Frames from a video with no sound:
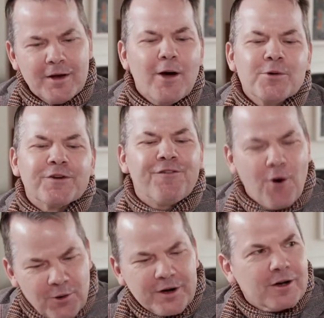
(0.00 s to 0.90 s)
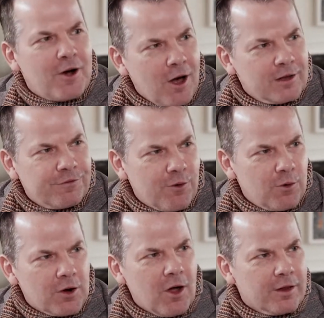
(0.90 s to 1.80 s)
And it was a phone and a call and a
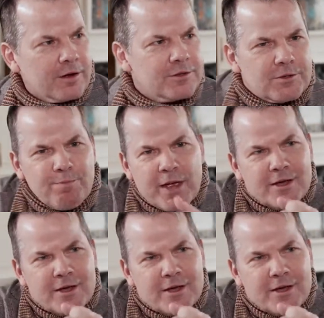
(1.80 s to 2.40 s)
phone call and a big string.